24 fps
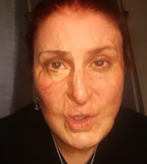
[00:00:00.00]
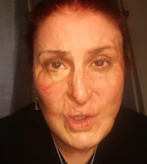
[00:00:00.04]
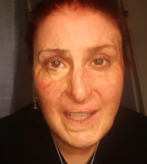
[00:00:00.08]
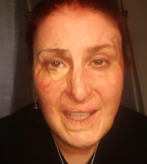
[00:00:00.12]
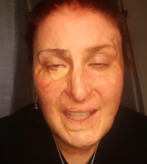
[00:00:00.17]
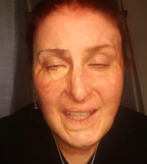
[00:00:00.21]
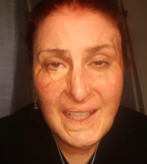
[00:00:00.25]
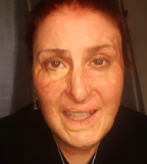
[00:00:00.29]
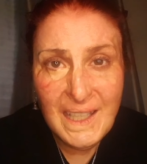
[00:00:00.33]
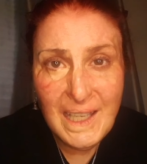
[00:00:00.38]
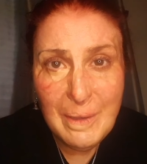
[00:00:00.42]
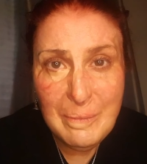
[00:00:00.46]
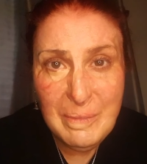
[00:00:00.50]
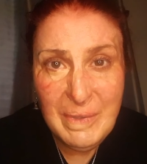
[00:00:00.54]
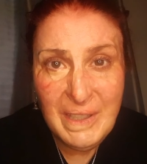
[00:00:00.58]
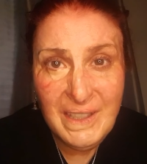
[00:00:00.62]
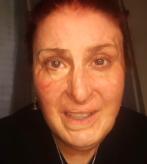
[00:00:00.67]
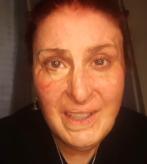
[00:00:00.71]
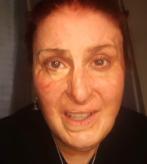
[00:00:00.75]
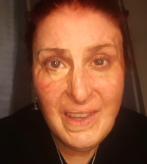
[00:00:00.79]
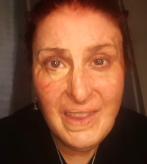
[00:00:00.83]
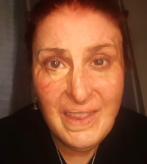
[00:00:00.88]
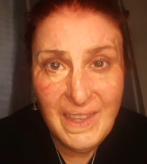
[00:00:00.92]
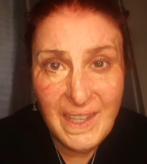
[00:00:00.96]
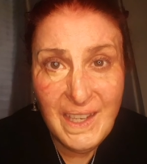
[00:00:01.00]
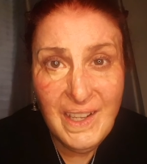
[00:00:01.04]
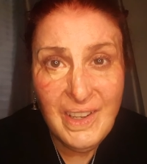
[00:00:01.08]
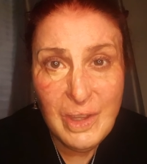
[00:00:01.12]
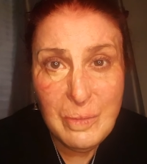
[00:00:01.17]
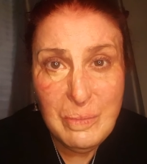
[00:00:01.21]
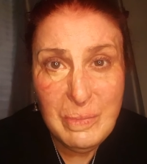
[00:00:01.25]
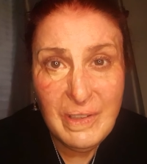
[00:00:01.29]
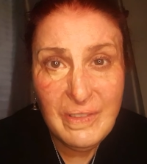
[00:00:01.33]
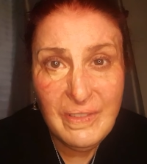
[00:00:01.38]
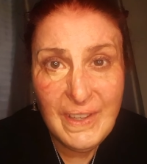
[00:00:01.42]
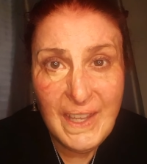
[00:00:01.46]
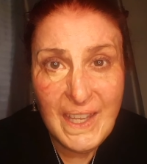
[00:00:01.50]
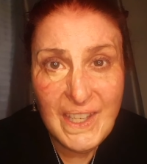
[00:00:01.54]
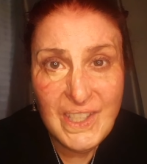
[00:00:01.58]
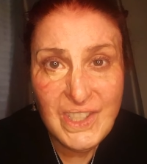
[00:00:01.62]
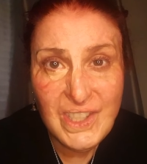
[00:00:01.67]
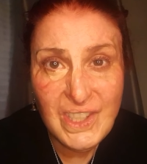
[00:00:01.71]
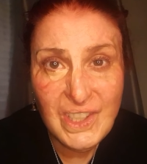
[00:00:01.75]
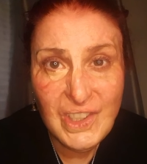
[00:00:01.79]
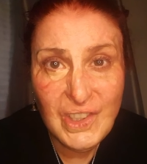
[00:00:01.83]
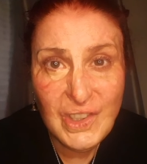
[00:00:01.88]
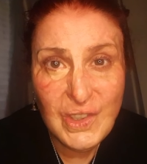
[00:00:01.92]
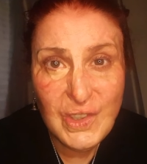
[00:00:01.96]
I mean, they're the
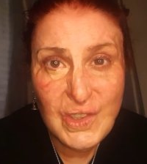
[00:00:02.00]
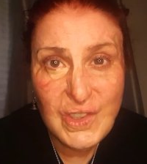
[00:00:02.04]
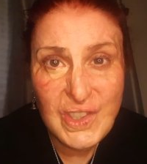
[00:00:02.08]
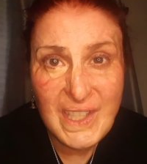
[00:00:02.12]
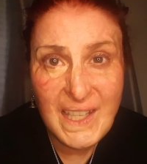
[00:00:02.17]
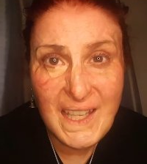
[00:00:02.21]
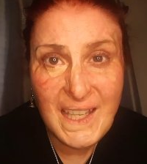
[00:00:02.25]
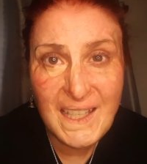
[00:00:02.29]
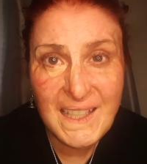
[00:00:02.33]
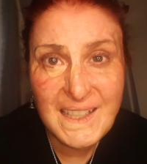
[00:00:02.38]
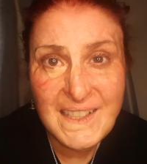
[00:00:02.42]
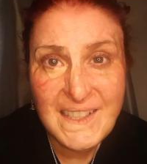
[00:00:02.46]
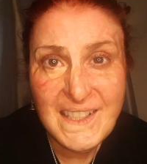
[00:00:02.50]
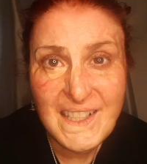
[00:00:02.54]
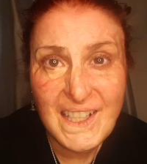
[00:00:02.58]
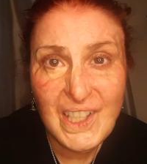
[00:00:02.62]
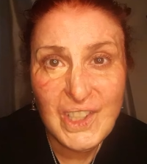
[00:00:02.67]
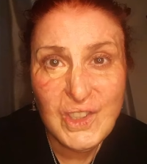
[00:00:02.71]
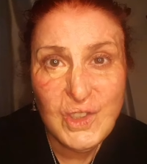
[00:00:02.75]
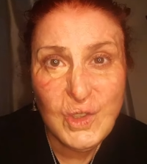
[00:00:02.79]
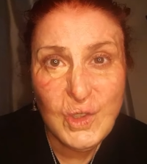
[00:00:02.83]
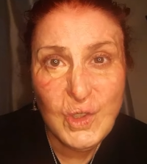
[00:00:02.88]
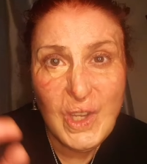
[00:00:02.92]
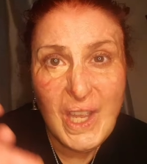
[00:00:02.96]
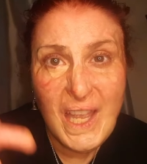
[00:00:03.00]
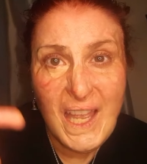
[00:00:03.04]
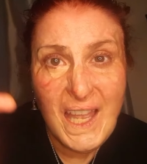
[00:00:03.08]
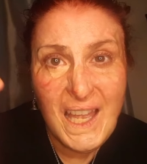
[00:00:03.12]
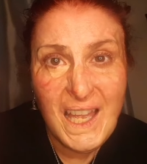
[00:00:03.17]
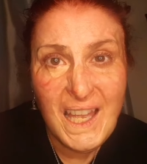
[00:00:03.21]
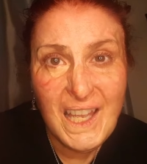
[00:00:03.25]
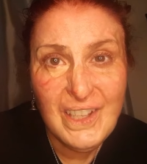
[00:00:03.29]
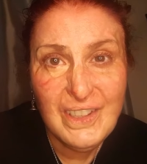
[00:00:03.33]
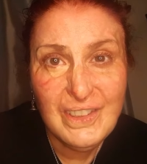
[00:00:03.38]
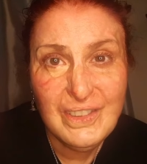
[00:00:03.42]
professionals, and I do have